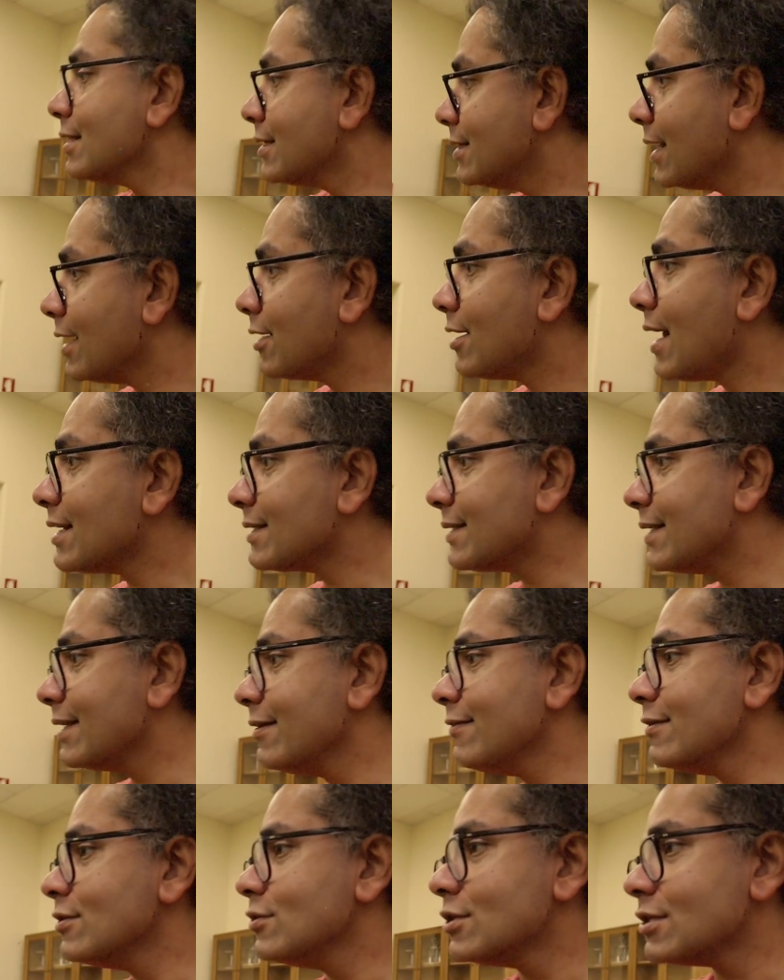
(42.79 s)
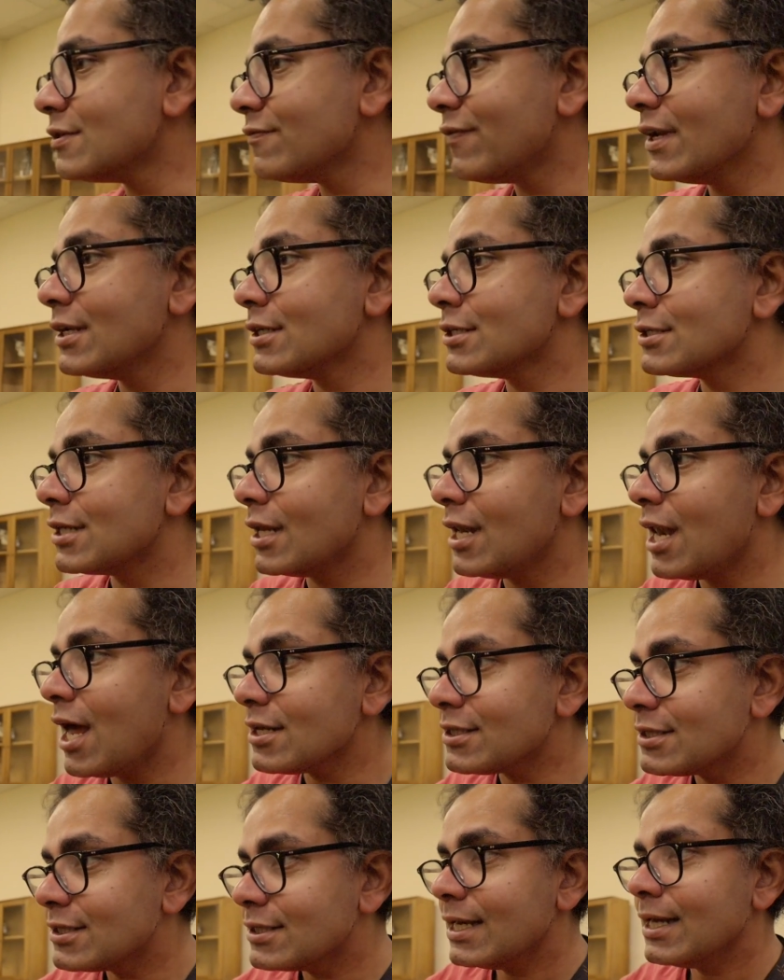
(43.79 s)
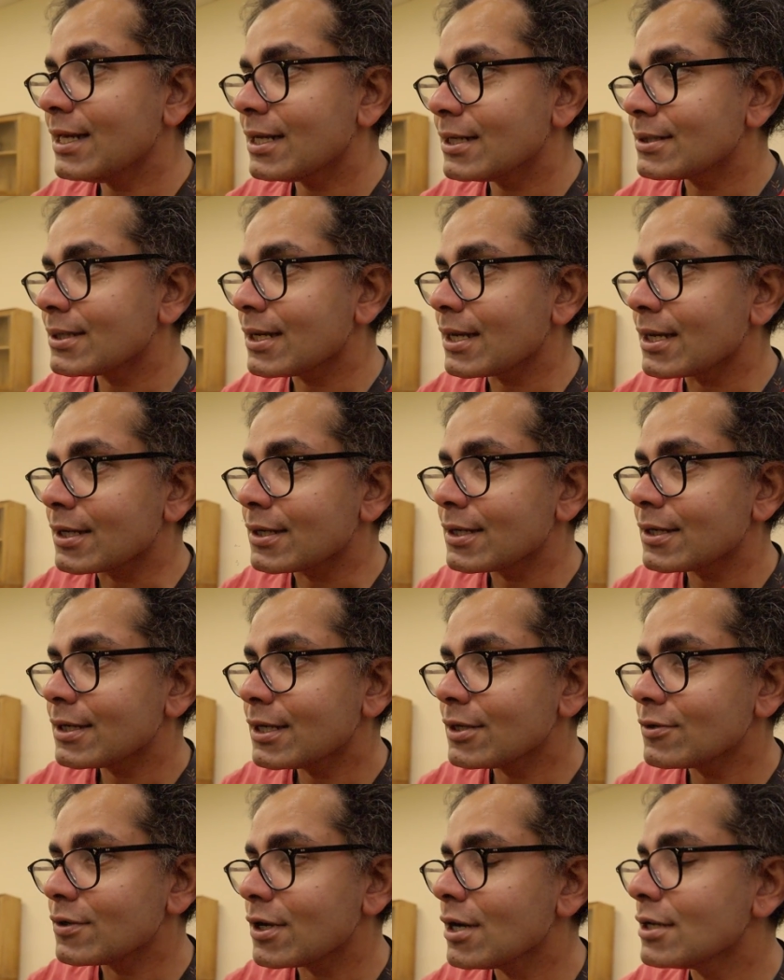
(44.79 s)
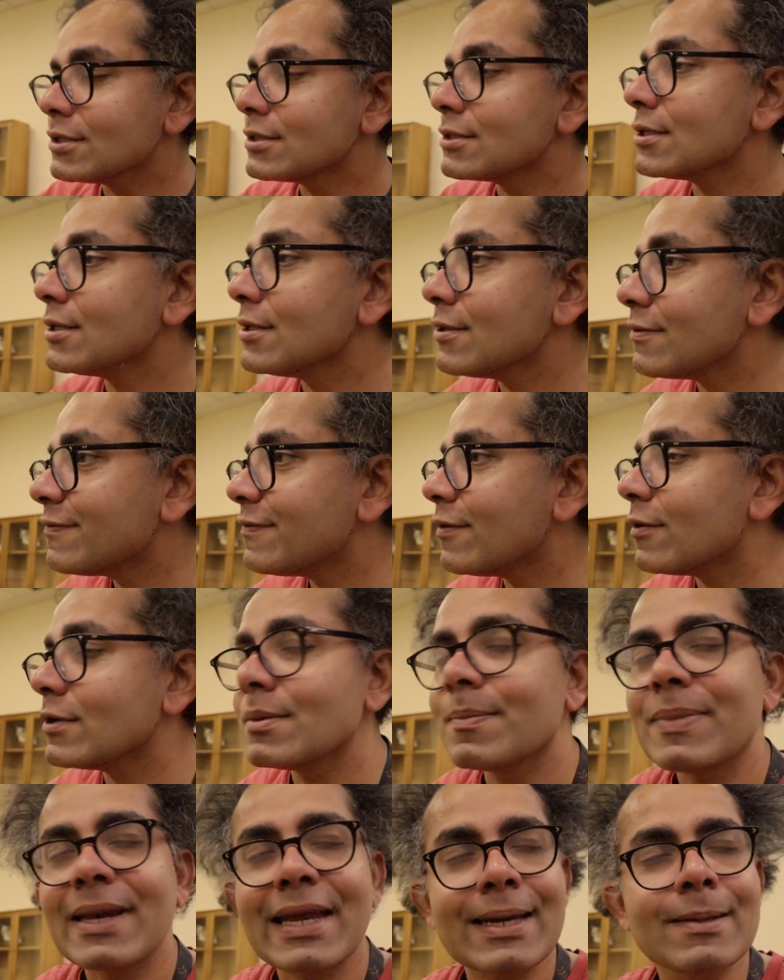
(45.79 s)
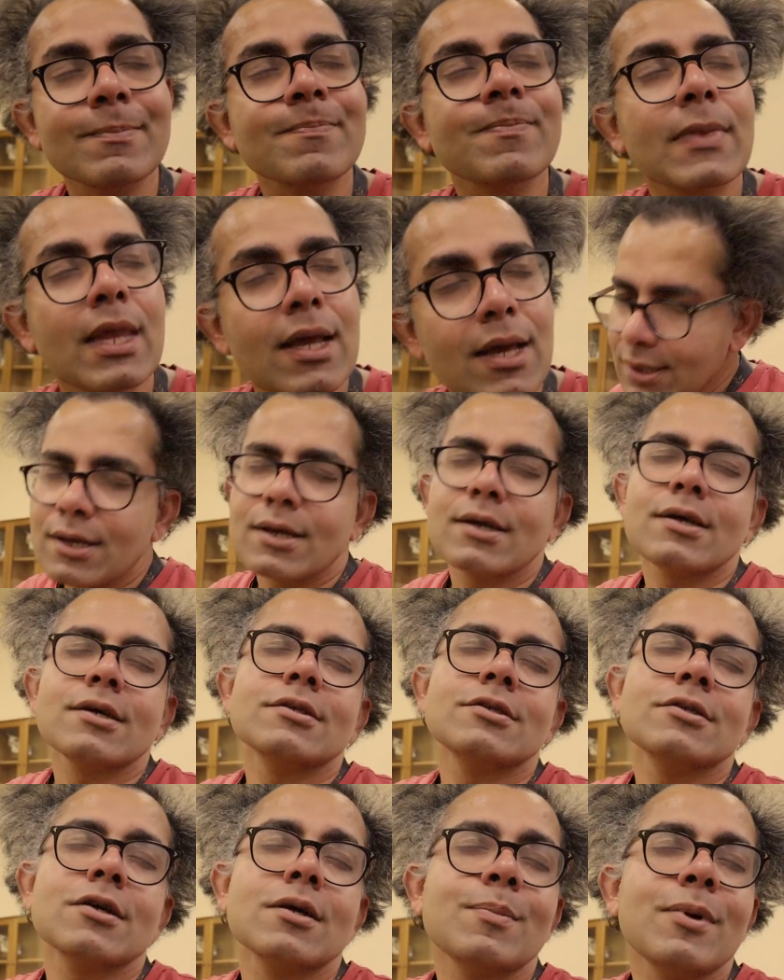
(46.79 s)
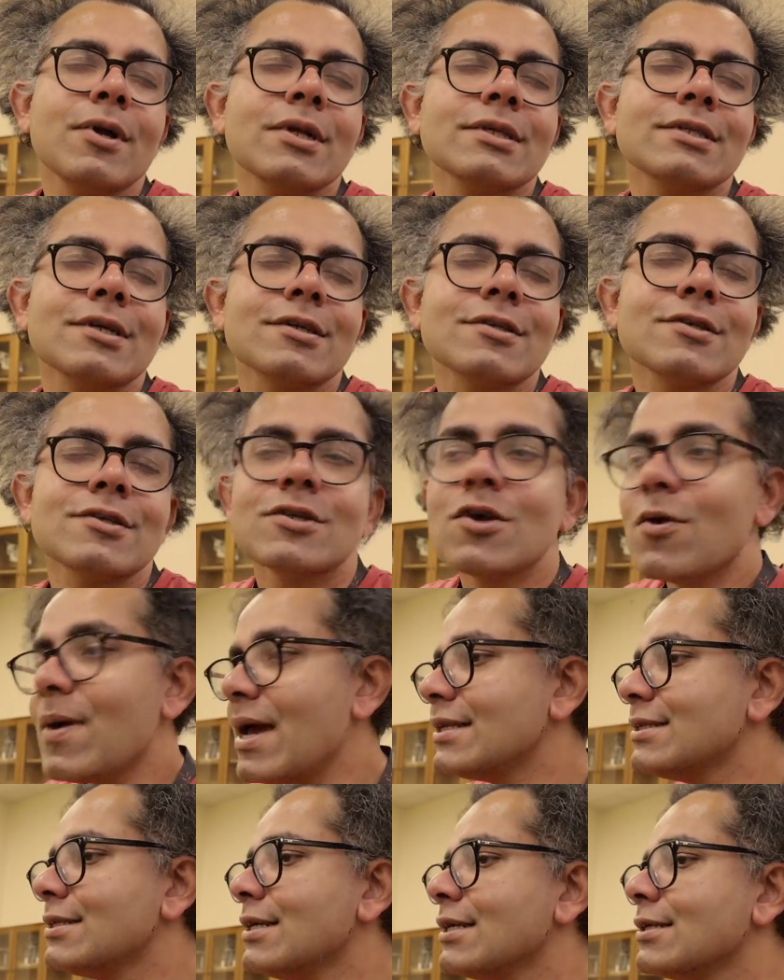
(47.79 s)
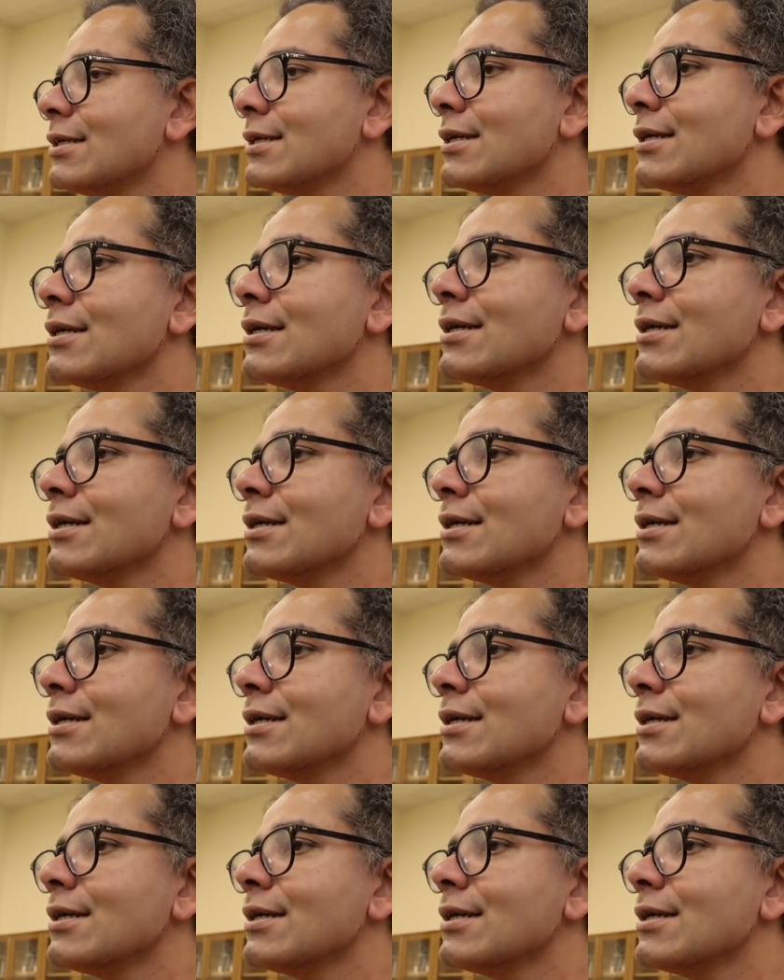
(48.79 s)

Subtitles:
They had actually just finished the last scene, I think, in rehearsal for the play. Jean-Paul Sartre's No Exit.